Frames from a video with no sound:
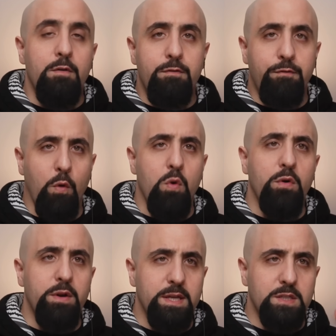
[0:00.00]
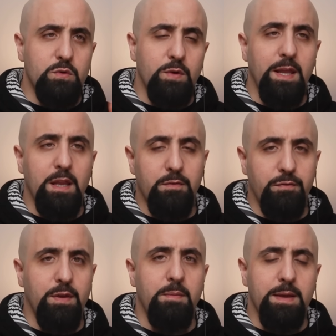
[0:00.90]
4 Israeli
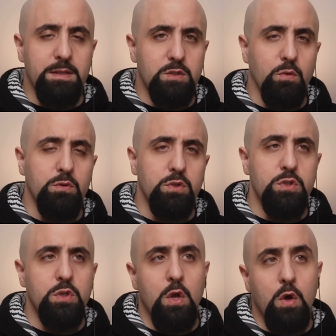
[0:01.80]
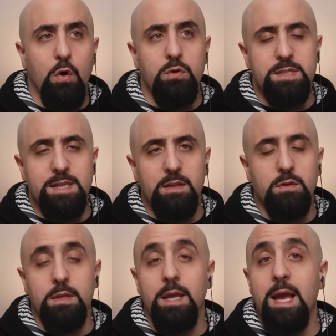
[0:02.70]
female soldiers on
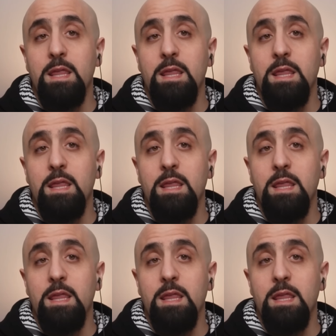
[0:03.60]
Saturday,